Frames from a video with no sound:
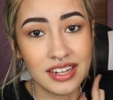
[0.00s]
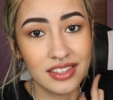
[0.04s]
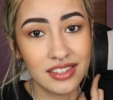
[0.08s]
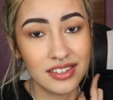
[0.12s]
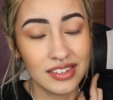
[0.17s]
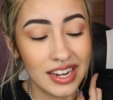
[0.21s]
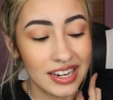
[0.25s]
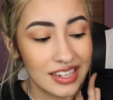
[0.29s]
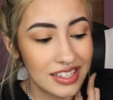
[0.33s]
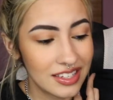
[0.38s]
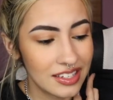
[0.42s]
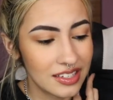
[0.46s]
of the
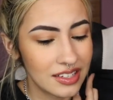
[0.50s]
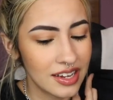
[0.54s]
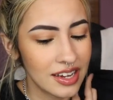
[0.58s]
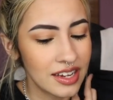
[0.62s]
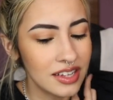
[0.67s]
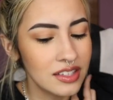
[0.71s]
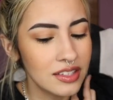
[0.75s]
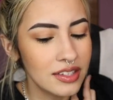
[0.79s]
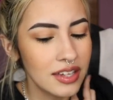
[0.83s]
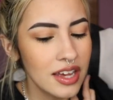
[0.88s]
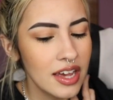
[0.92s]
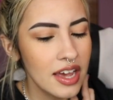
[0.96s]
United
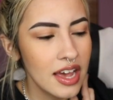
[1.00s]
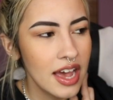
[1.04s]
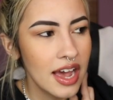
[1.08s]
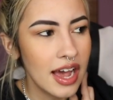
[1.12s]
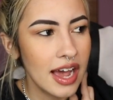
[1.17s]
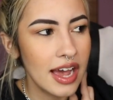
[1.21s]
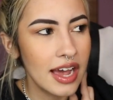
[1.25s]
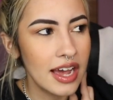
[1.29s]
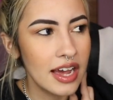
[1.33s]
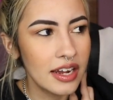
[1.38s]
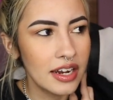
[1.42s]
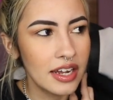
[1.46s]
States
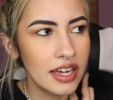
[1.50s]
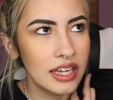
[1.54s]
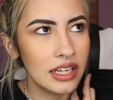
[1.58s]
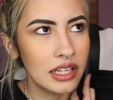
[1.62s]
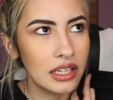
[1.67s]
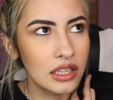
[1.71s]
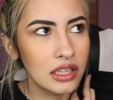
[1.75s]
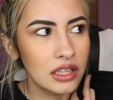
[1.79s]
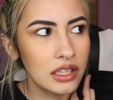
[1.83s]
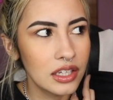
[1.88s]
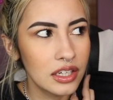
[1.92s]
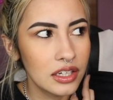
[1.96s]
and
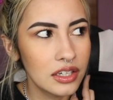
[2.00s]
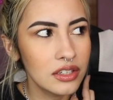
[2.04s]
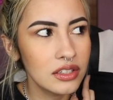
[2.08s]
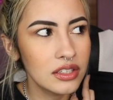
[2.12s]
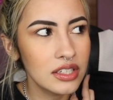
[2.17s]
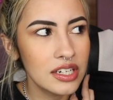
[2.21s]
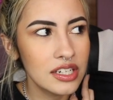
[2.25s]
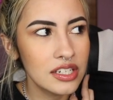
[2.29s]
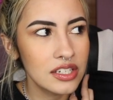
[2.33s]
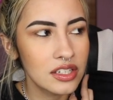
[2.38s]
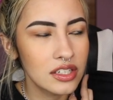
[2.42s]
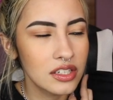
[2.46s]
it
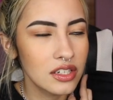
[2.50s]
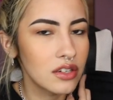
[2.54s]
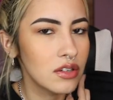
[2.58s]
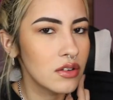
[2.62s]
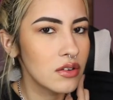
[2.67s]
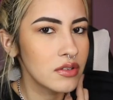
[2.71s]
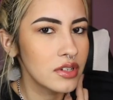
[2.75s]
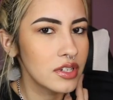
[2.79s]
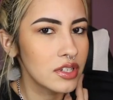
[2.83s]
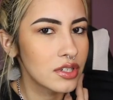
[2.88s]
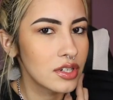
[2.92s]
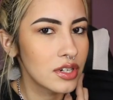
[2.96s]
literally still
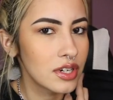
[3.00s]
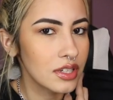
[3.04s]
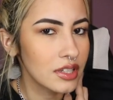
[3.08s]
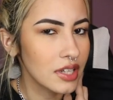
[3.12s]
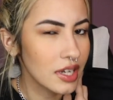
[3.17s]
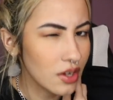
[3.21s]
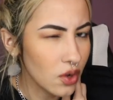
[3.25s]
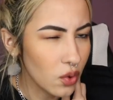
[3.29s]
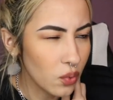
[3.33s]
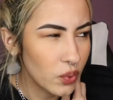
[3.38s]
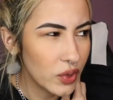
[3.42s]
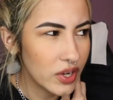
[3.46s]
only took
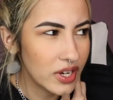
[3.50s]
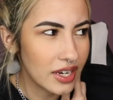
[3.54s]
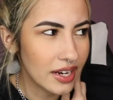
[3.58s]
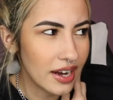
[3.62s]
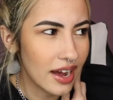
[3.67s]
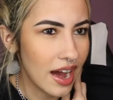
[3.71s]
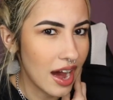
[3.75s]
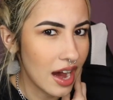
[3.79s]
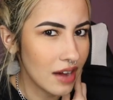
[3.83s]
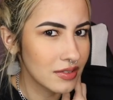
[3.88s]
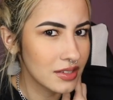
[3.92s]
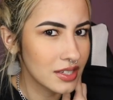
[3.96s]
like a week and
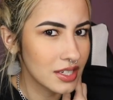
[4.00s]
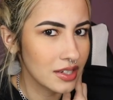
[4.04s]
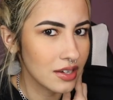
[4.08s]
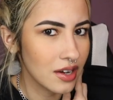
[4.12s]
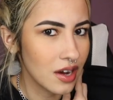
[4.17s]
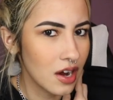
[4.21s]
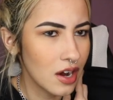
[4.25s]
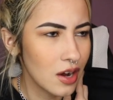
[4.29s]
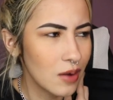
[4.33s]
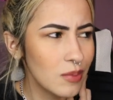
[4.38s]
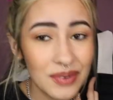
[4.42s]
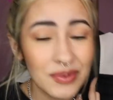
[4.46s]
a half to
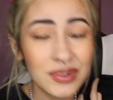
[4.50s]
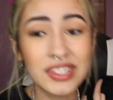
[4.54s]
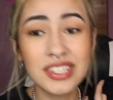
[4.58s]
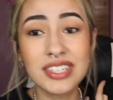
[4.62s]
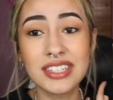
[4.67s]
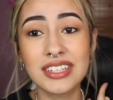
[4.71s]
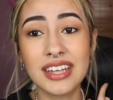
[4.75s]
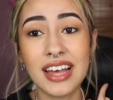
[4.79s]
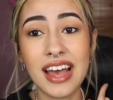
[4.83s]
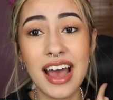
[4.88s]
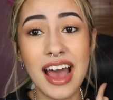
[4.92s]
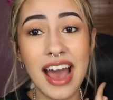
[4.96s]
come which
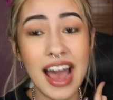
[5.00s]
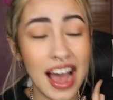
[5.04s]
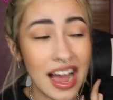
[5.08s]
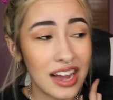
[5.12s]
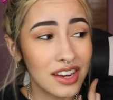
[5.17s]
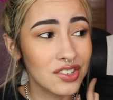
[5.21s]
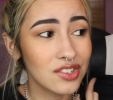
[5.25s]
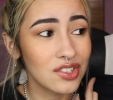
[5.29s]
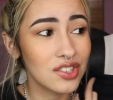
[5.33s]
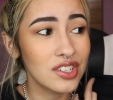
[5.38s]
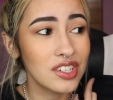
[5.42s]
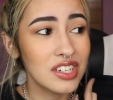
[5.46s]
is
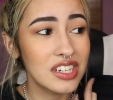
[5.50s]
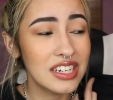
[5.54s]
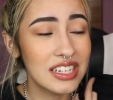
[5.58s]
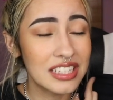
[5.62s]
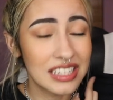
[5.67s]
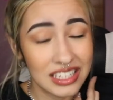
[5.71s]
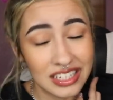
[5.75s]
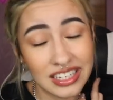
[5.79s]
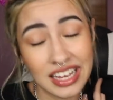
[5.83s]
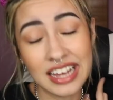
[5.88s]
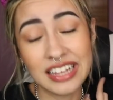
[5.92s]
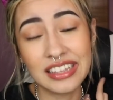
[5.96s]
actually
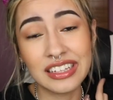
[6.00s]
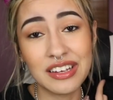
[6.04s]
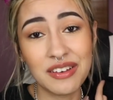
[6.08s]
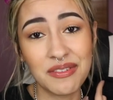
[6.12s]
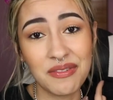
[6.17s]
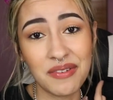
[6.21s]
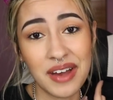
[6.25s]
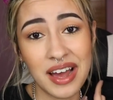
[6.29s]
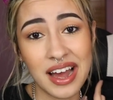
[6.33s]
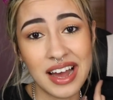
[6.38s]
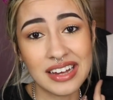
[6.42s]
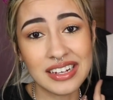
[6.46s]
insanely
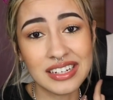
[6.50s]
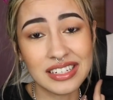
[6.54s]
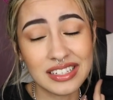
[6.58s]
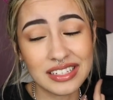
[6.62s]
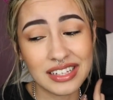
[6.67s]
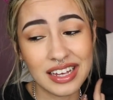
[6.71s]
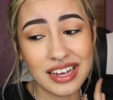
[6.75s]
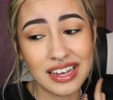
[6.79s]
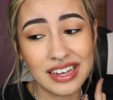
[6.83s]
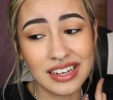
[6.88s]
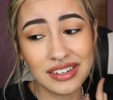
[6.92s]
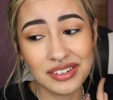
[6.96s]

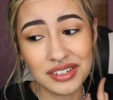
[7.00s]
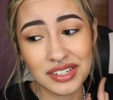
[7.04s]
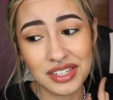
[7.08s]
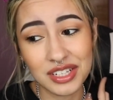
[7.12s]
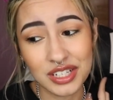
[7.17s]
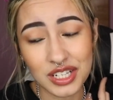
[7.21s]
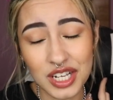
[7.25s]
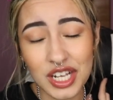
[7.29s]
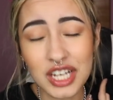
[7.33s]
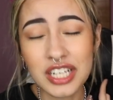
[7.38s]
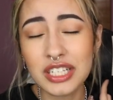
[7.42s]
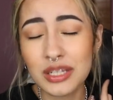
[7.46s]
fast like
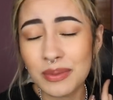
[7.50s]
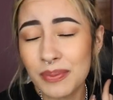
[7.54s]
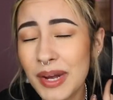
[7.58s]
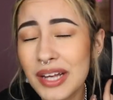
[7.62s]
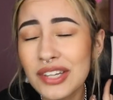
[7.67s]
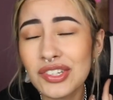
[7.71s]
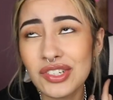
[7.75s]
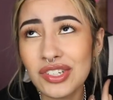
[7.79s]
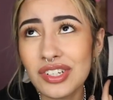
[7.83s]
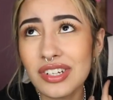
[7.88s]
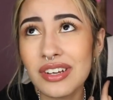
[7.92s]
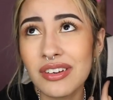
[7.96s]

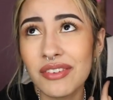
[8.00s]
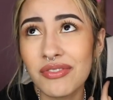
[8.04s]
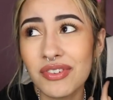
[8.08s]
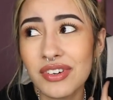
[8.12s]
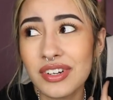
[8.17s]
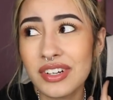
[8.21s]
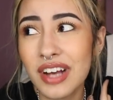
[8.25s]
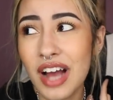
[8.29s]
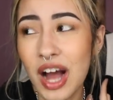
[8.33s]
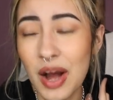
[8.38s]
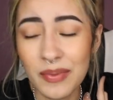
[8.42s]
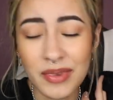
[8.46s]
especially
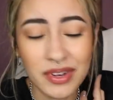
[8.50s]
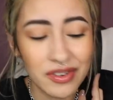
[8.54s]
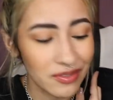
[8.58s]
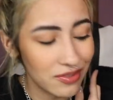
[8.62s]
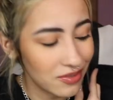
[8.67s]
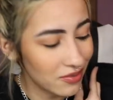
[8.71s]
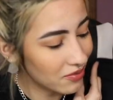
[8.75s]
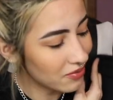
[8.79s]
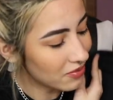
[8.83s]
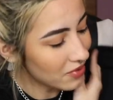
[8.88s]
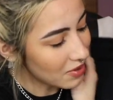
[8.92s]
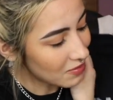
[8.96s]
for coming
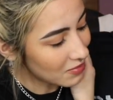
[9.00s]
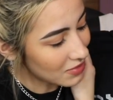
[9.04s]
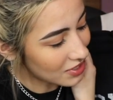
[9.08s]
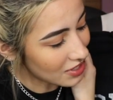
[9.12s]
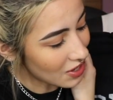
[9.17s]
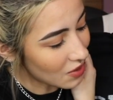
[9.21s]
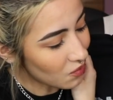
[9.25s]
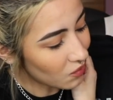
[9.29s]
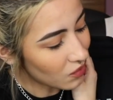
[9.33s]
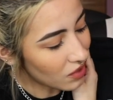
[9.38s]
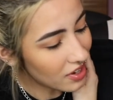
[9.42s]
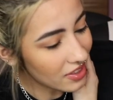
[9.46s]
from
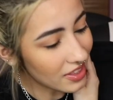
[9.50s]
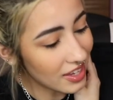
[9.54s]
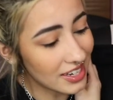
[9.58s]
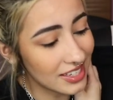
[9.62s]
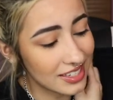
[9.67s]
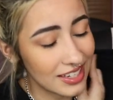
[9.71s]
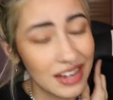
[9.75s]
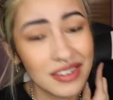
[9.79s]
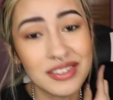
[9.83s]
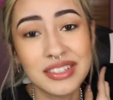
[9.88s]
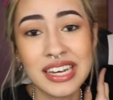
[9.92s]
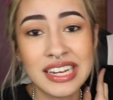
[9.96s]
somewhere that
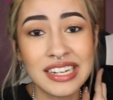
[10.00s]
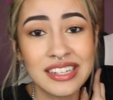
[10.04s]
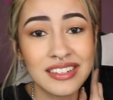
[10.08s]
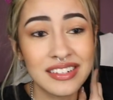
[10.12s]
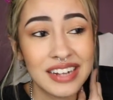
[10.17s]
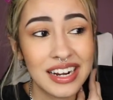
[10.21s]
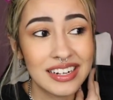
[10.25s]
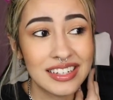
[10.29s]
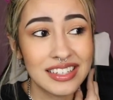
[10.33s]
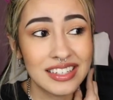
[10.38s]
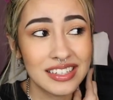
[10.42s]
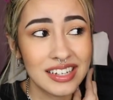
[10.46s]
is outside the
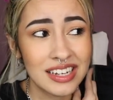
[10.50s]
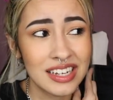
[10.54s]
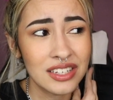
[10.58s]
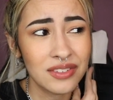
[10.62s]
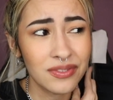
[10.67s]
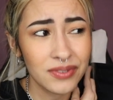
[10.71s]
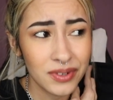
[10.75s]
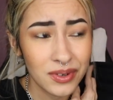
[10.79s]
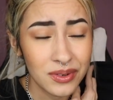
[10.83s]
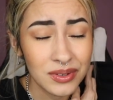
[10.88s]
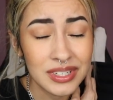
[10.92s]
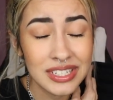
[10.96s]
United
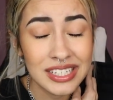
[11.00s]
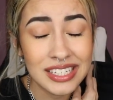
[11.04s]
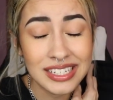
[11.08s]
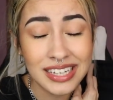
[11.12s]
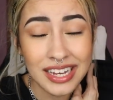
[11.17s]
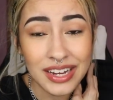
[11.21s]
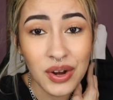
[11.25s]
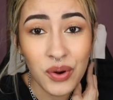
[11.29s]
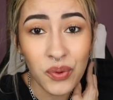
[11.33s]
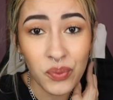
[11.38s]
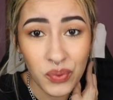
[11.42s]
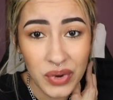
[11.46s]
States for it only to
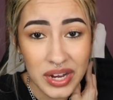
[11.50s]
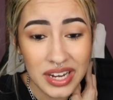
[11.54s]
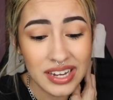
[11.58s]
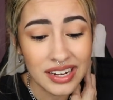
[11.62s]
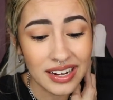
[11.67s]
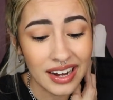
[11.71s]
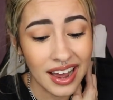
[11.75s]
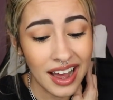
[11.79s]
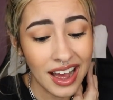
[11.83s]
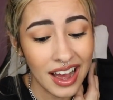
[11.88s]
take a week and a